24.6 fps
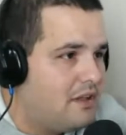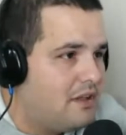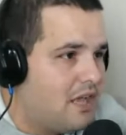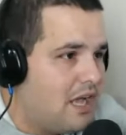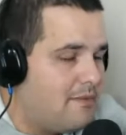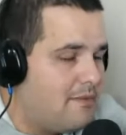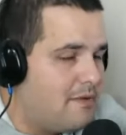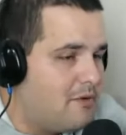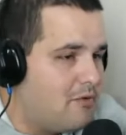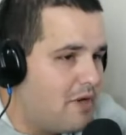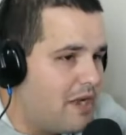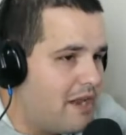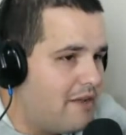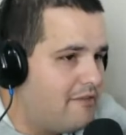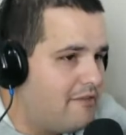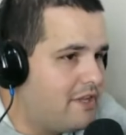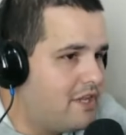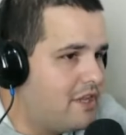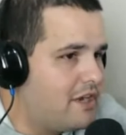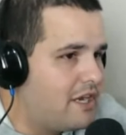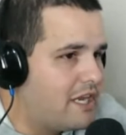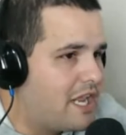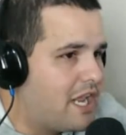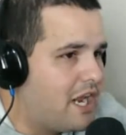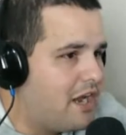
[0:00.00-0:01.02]
i mean whatever you're
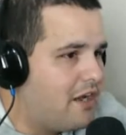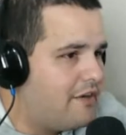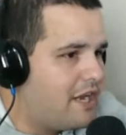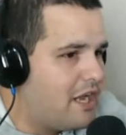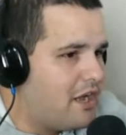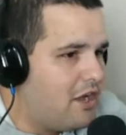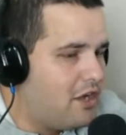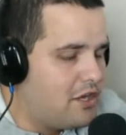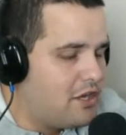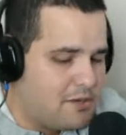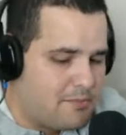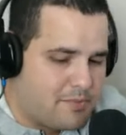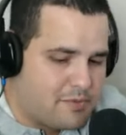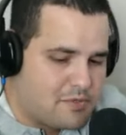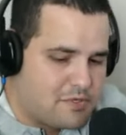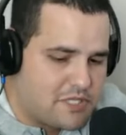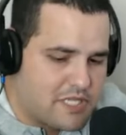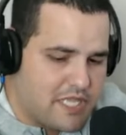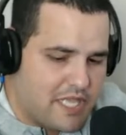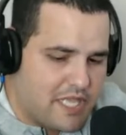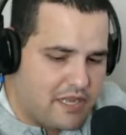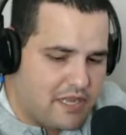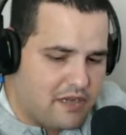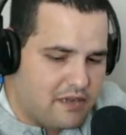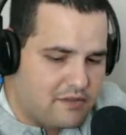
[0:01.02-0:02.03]
going to carry
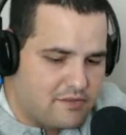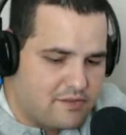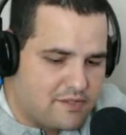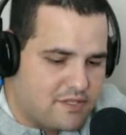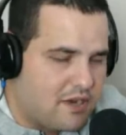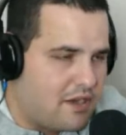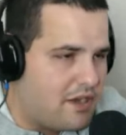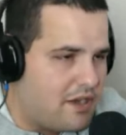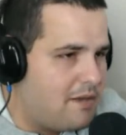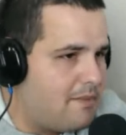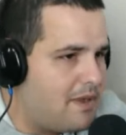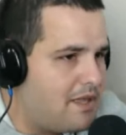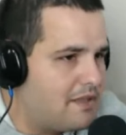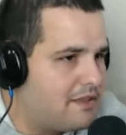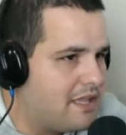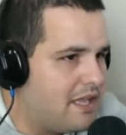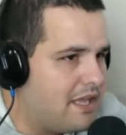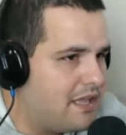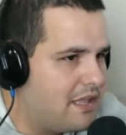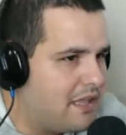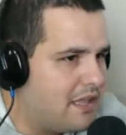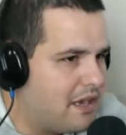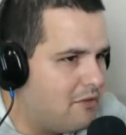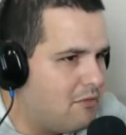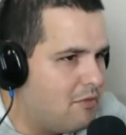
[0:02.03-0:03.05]
100% i'm sorry about that
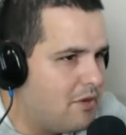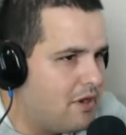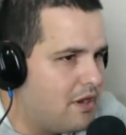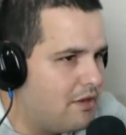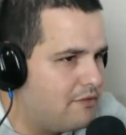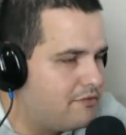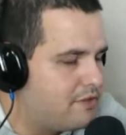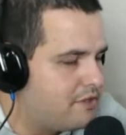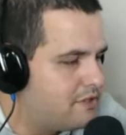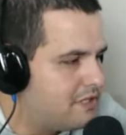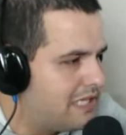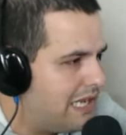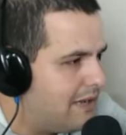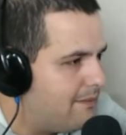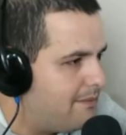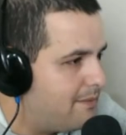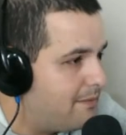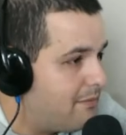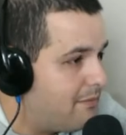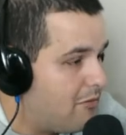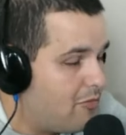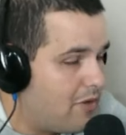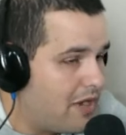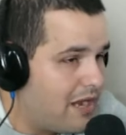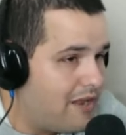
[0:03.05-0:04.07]
i kind of went off the topic
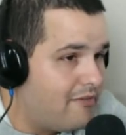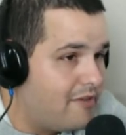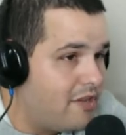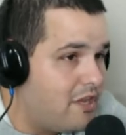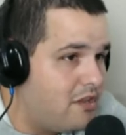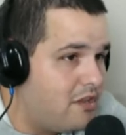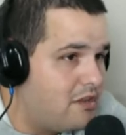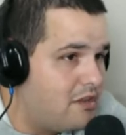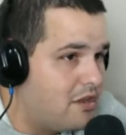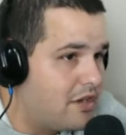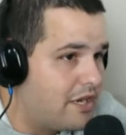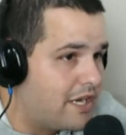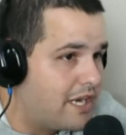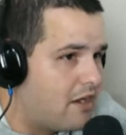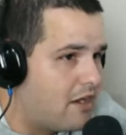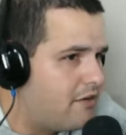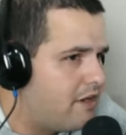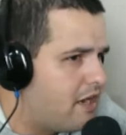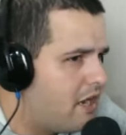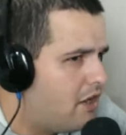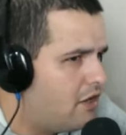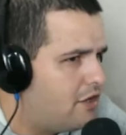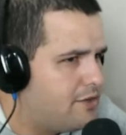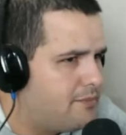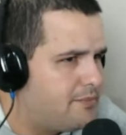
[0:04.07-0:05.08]
but whatever you're going to
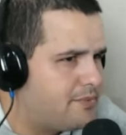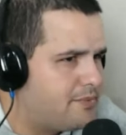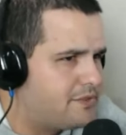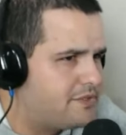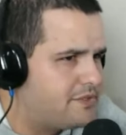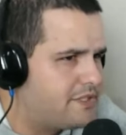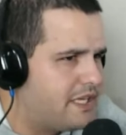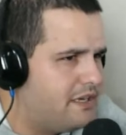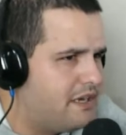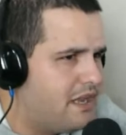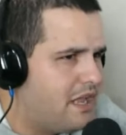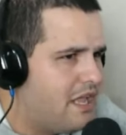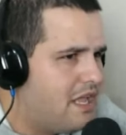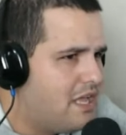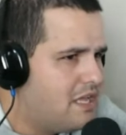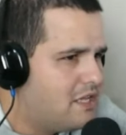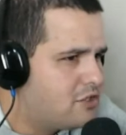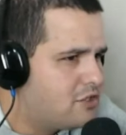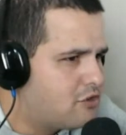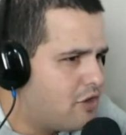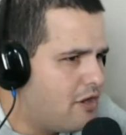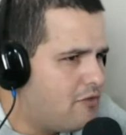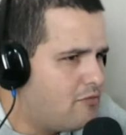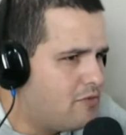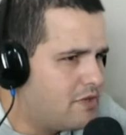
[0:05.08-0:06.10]
carry 100%
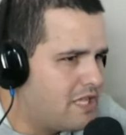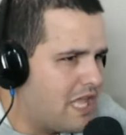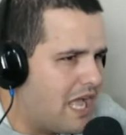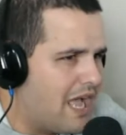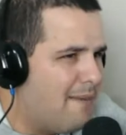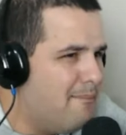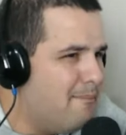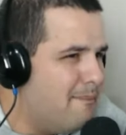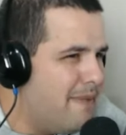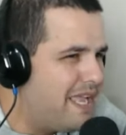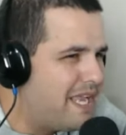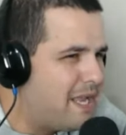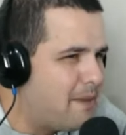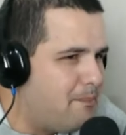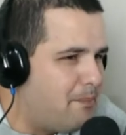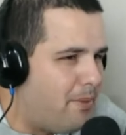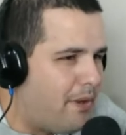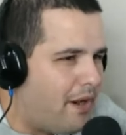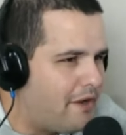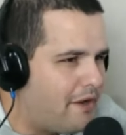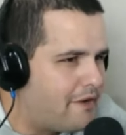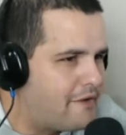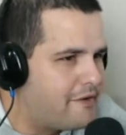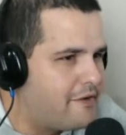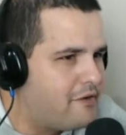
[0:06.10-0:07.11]
train with that make it
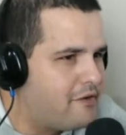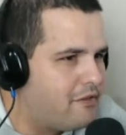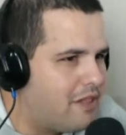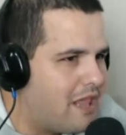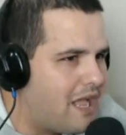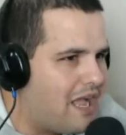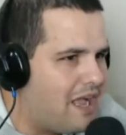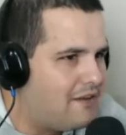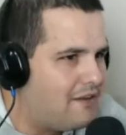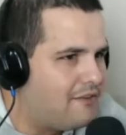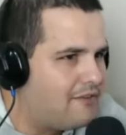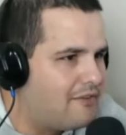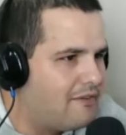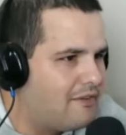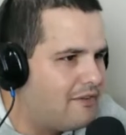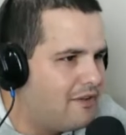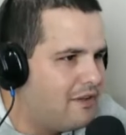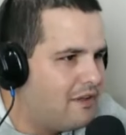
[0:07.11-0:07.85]
part of your life